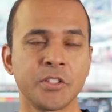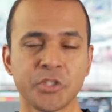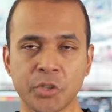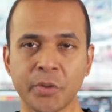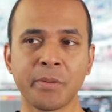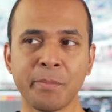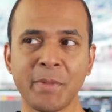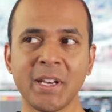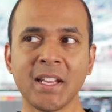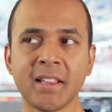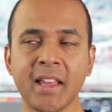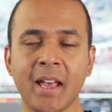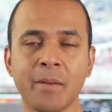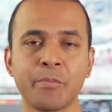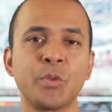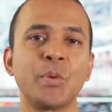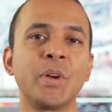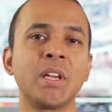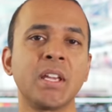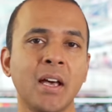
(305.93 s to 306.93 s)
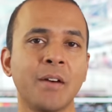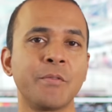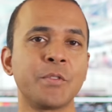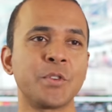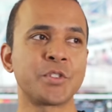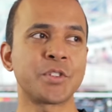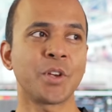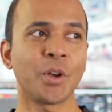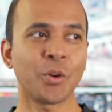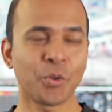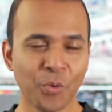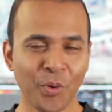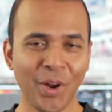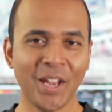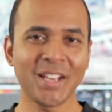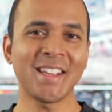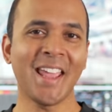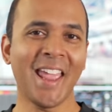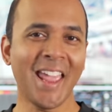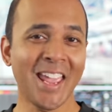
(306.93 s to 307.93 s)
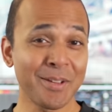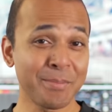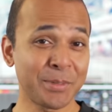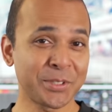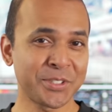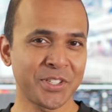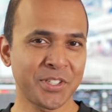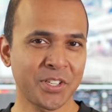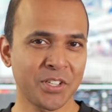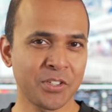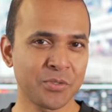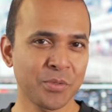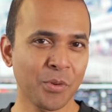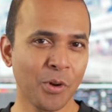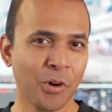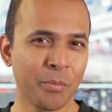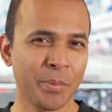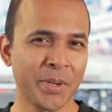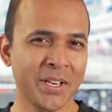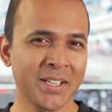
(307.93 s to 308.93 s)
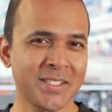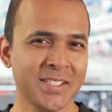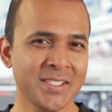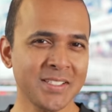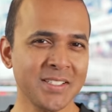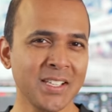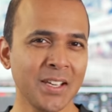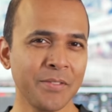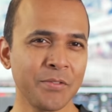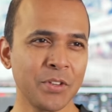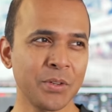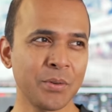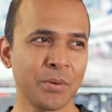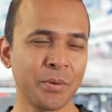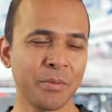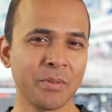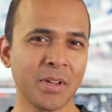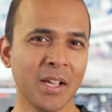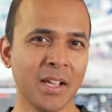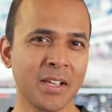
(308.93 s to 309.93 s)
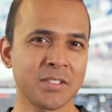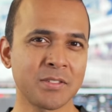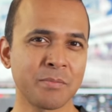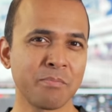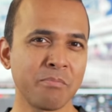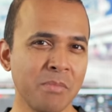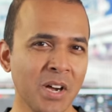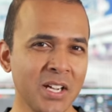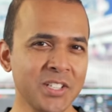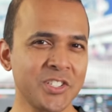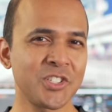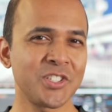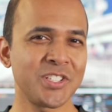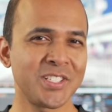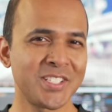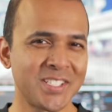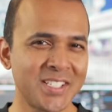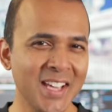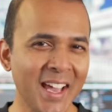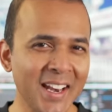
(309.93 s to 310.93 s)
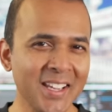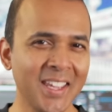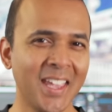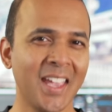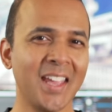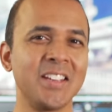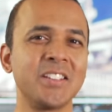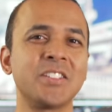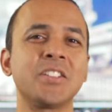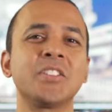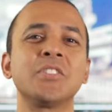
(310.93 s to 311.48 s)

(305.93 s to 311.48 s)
So the Minilab 3 covers great Ableton control, but it doesn't give you as much dedicated